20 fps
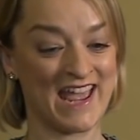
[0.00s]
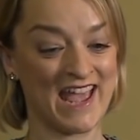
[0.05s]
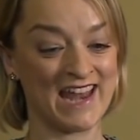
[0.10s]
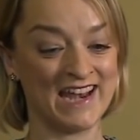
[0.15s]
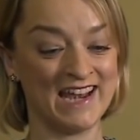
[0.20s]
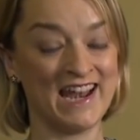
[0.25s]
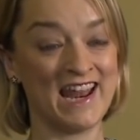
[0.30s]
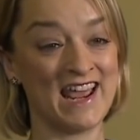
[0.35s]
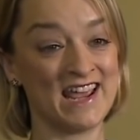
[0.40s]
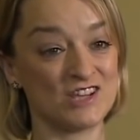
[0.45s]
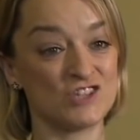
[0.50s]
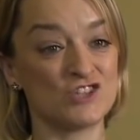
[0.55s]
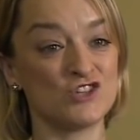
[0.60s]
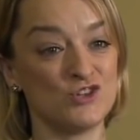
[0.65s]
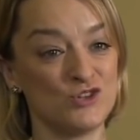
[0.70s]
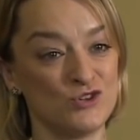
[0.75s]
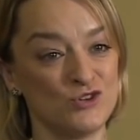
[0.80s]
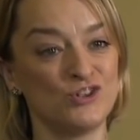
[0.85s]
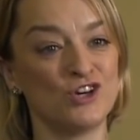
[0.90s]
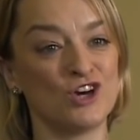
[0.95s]
unless
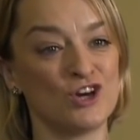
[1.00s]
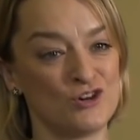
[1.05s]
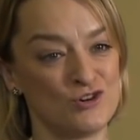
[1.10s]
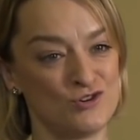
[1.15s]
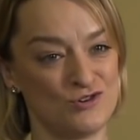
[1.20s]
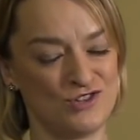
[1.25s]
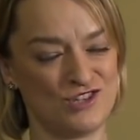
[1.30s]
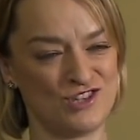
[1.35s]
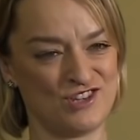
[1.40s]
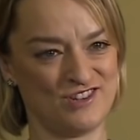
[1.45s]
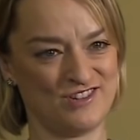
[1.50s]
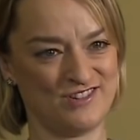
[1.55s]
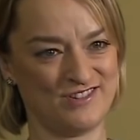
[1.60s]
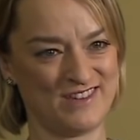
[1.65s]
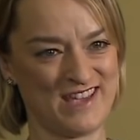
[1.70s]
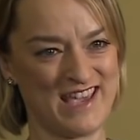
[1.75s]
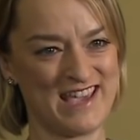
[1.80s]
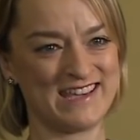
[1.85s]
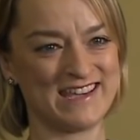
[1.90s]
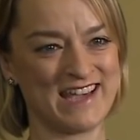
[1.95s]
you go to
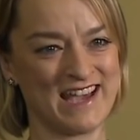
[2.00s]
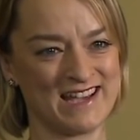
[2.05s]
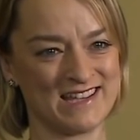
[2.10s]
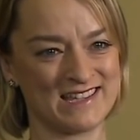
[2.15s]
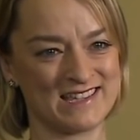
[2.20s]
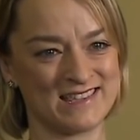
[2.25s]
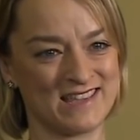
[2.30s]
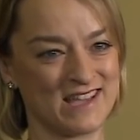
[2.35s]
ACAS.